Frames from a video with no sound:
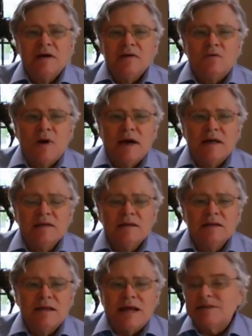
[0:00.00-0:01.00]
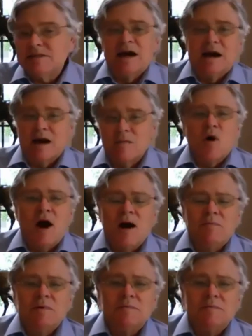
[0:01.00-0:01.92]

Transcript: when that's not our problem?